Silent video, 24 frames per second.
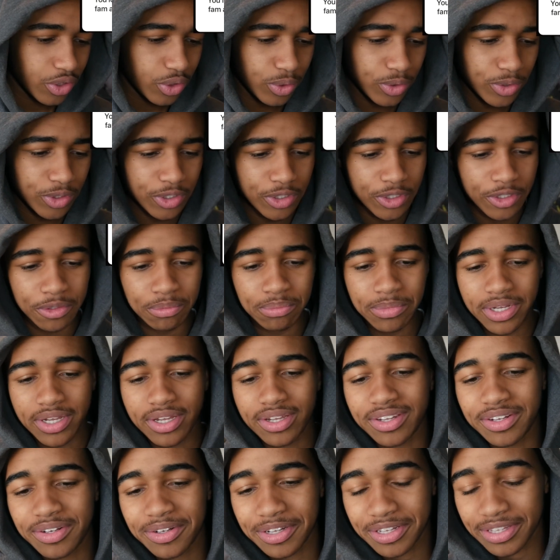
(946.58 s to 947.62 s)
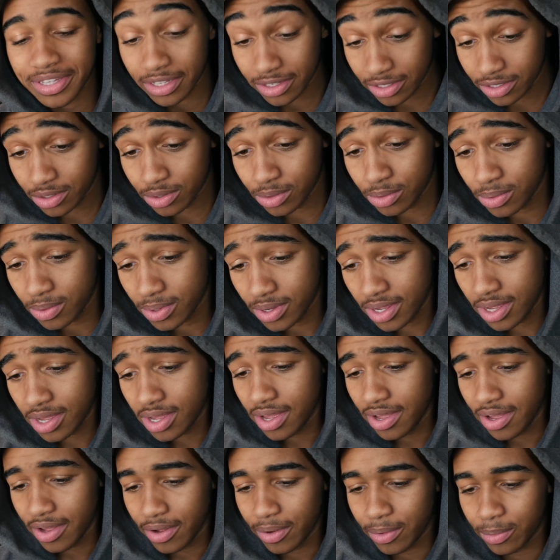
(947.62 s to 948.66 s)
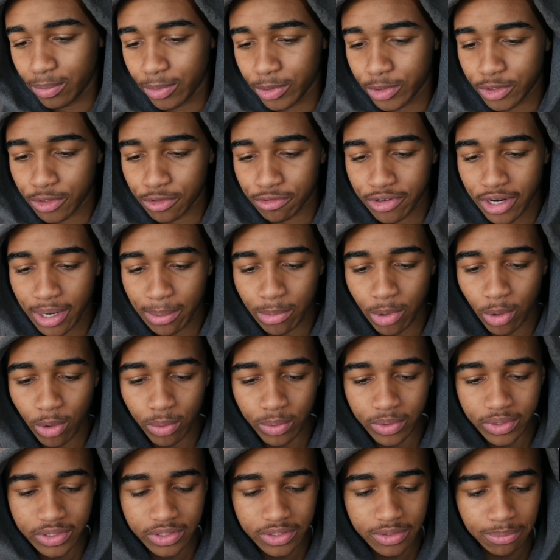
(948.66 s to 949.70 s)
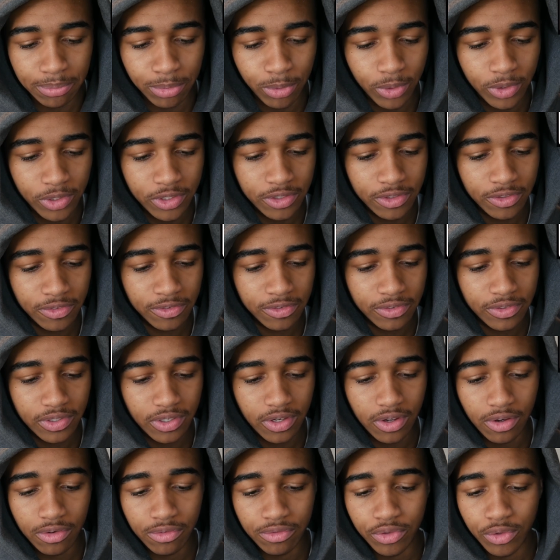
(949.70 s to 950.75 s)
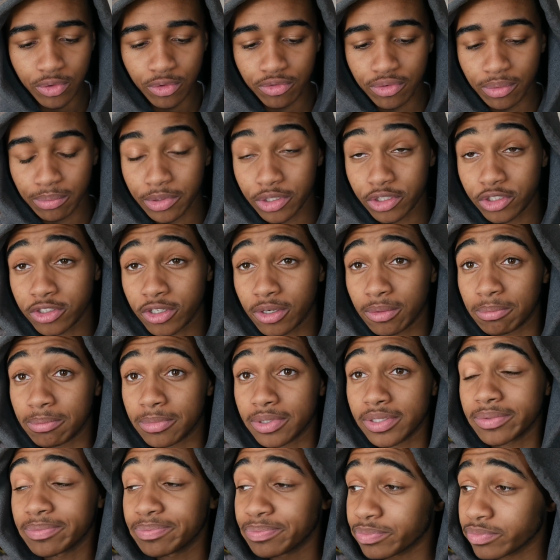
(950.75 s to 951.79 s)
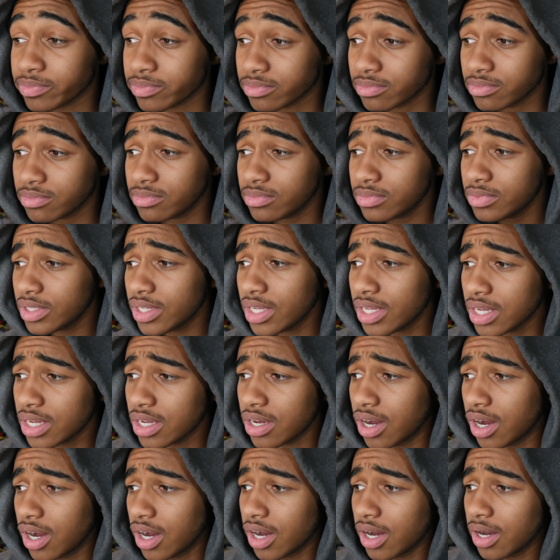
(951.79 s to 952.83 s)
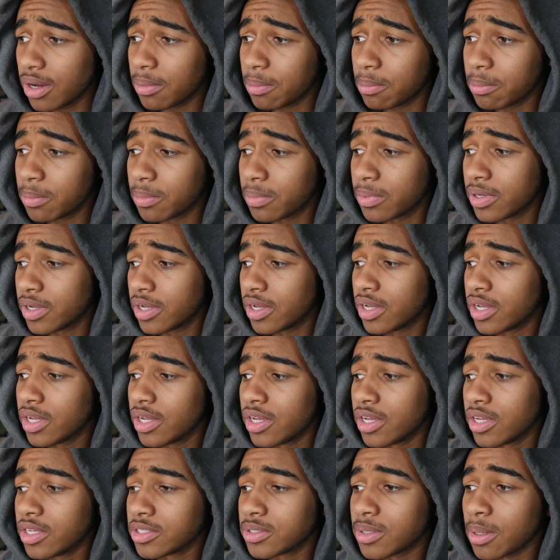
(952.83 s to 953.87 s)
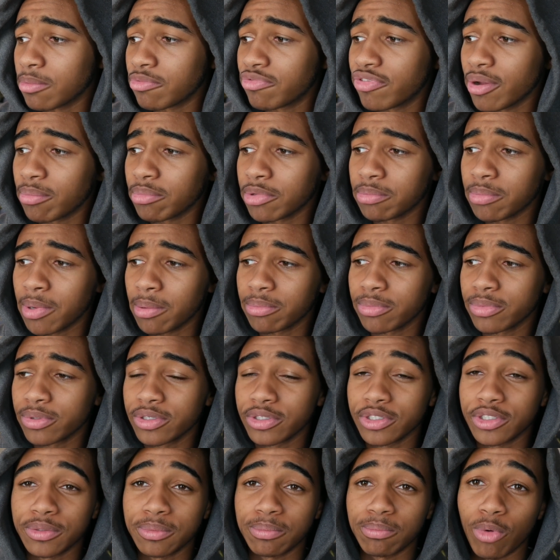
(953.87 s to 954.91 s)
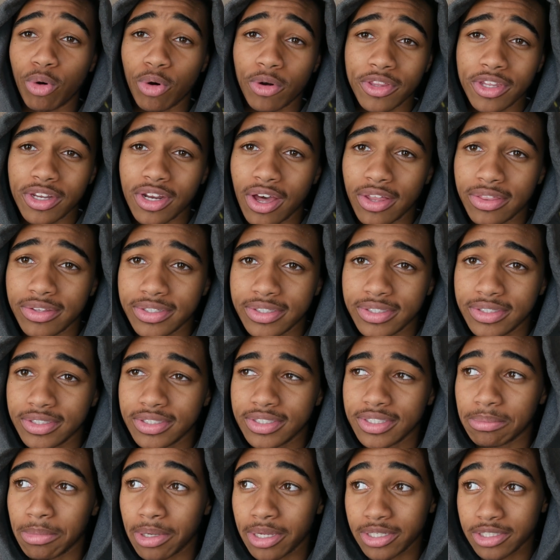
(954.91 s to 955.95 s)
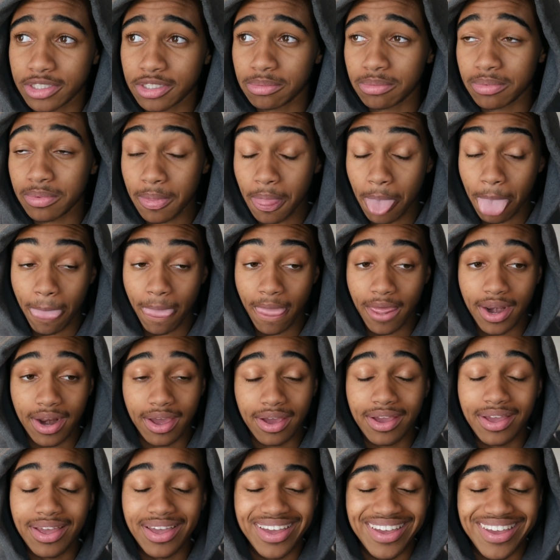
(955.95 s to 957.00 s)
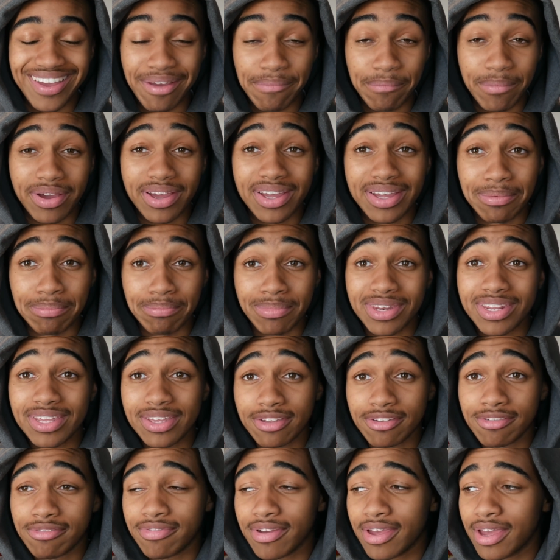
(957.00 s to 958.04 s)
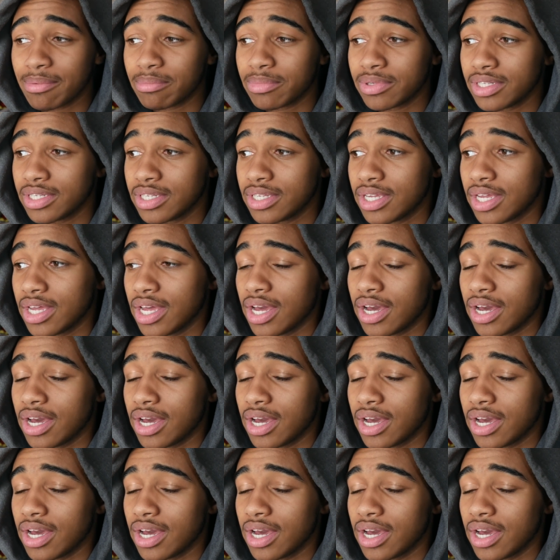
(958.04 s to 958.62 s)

You a good man. Thank you. Was your family always supportive of you from the jump? Um, some family members more than others in my in my immediate family.